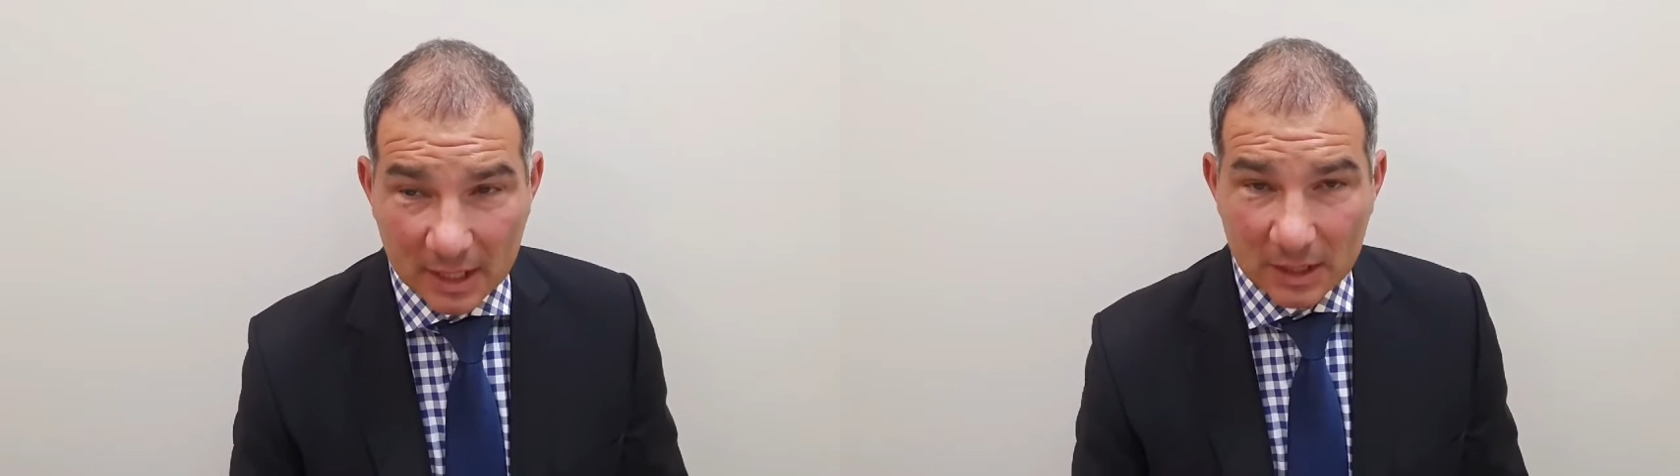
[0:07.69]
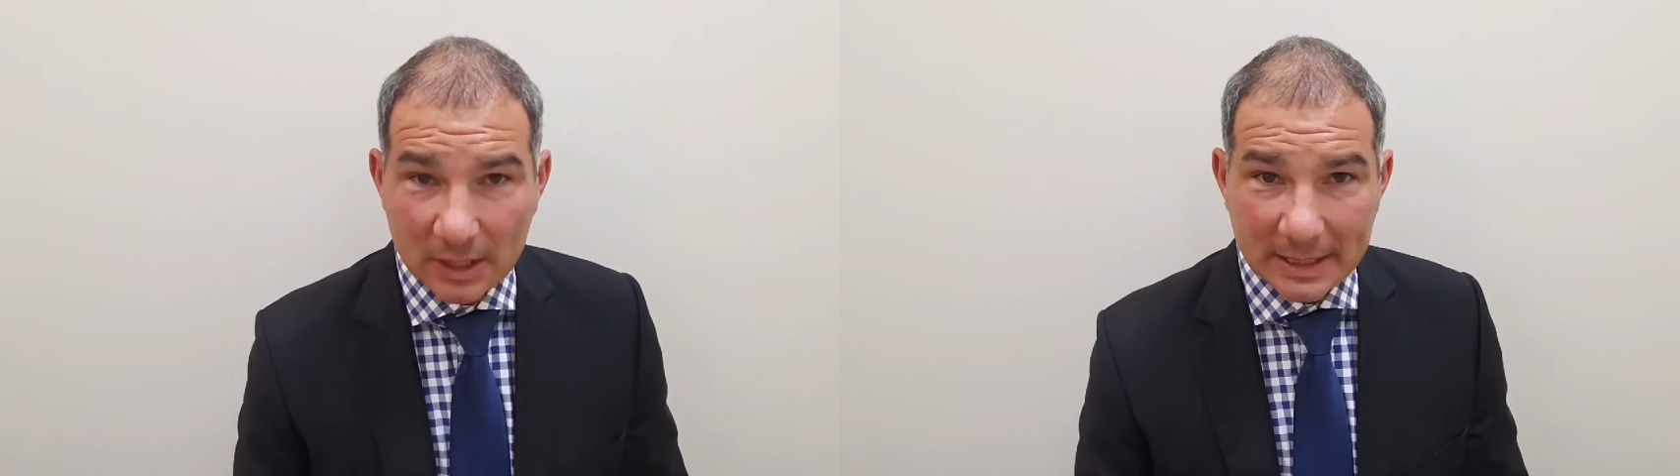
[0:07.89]

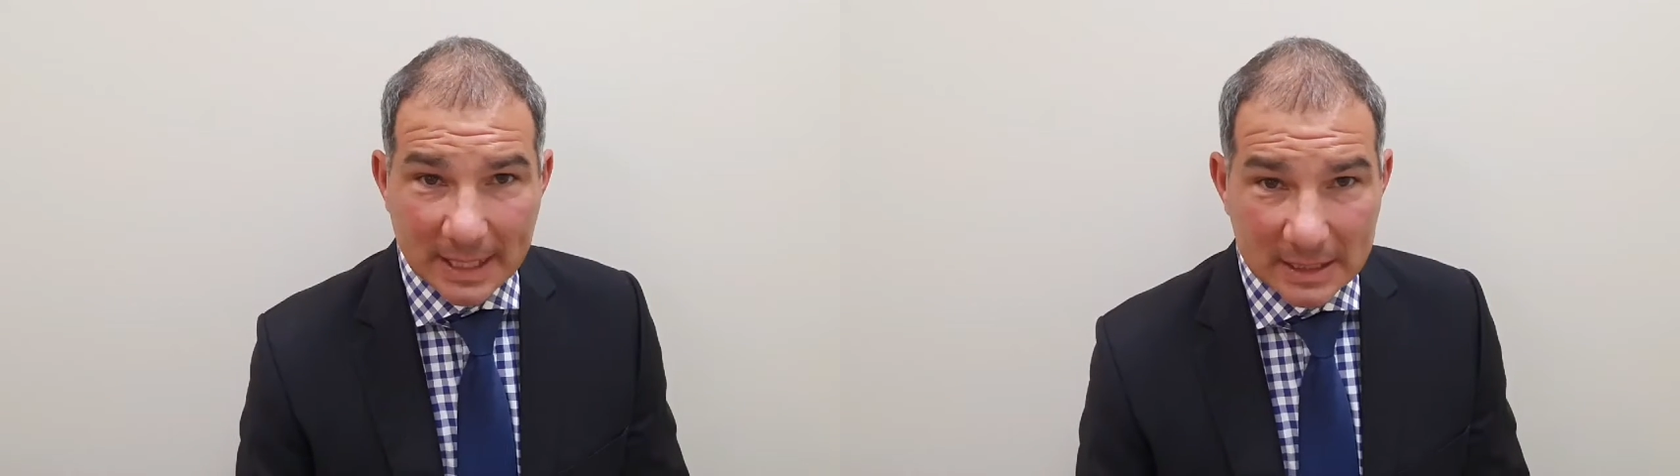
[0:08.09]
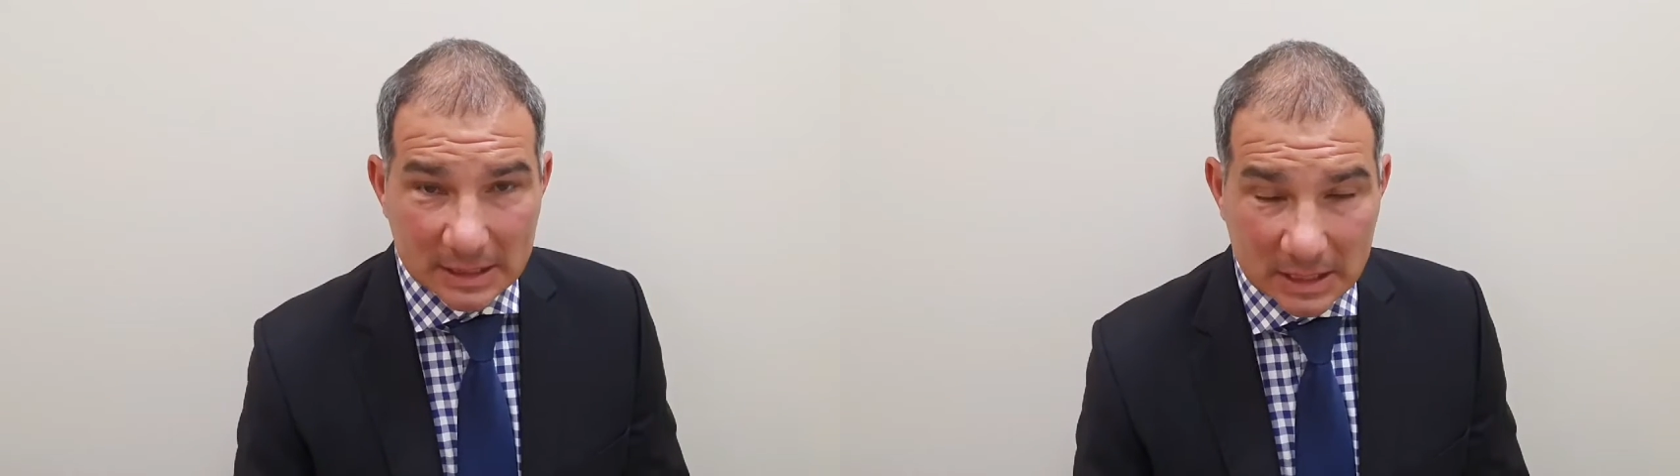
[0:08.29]
to like the
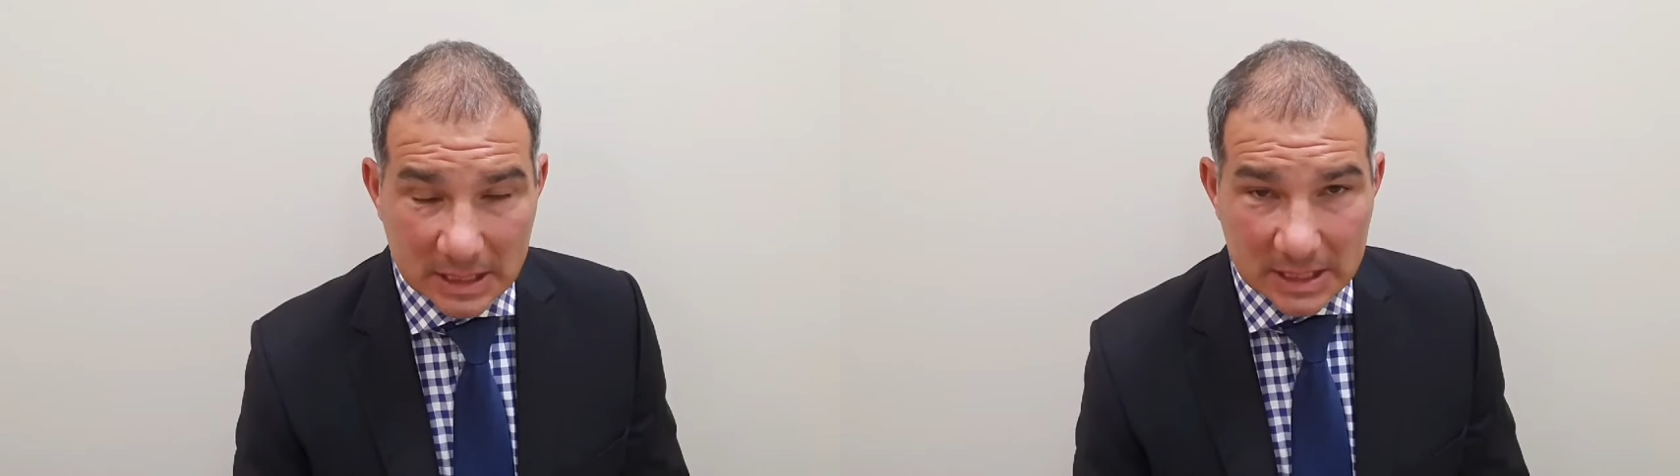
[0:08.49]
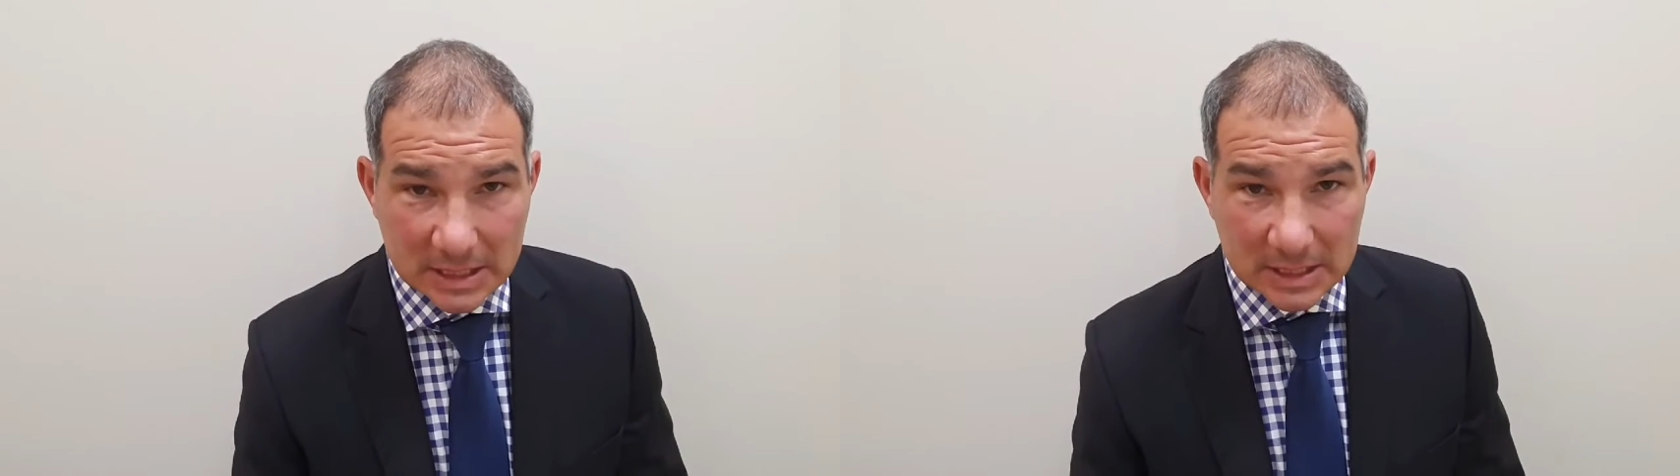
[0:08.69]
answer to
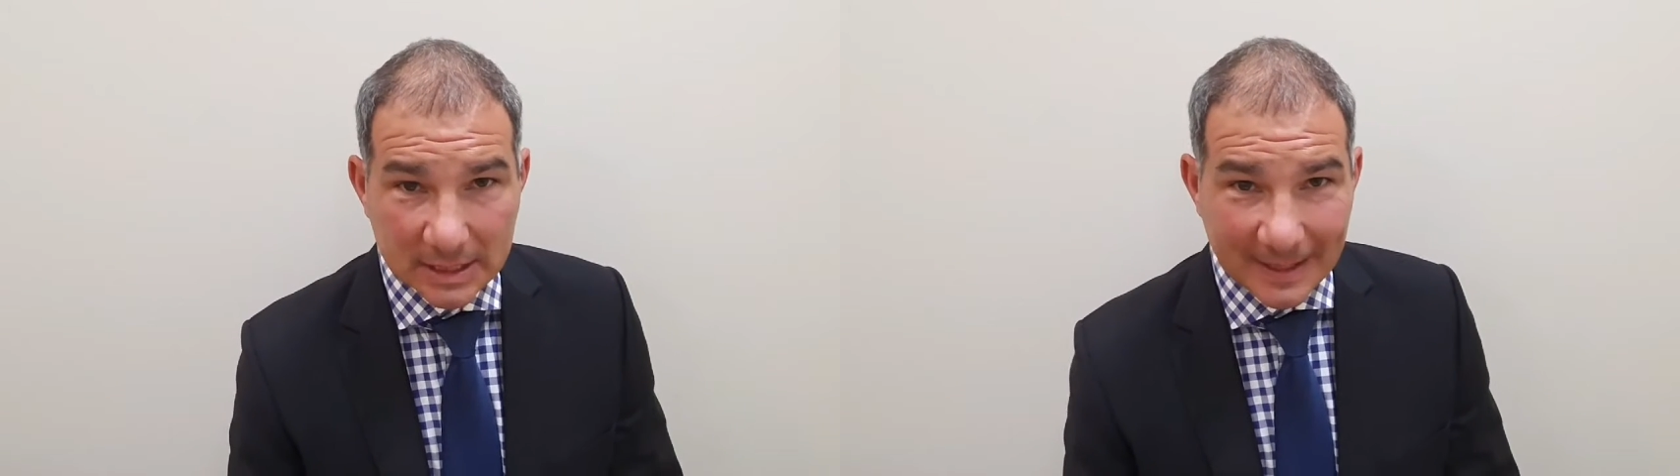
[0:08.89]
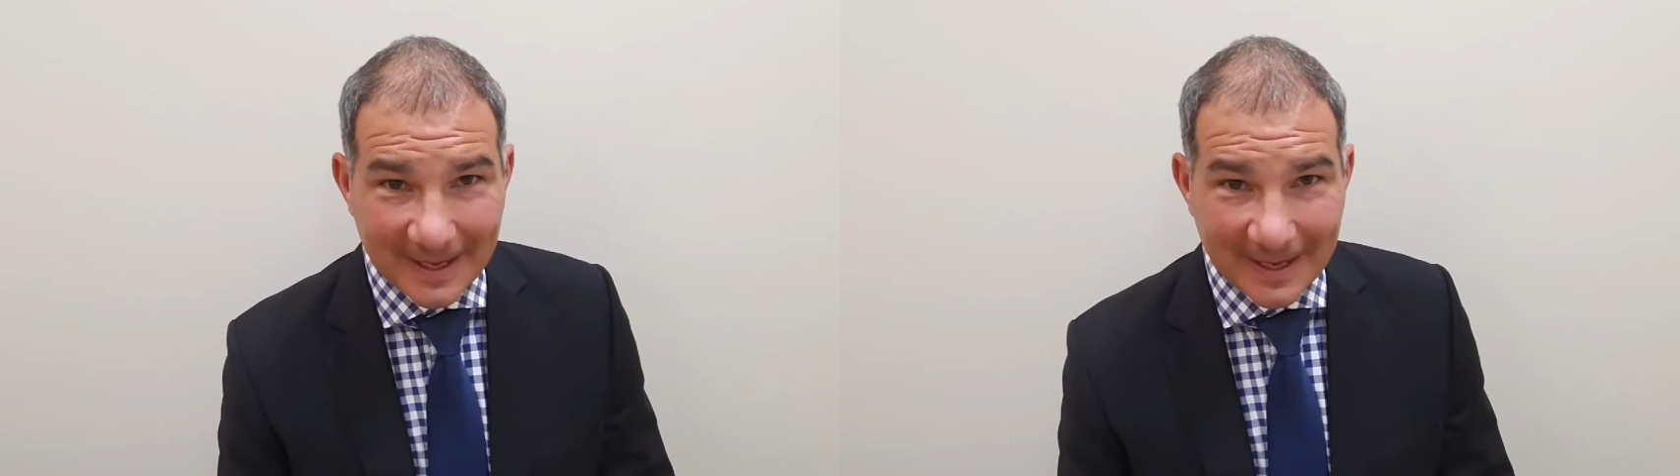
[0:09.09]
this.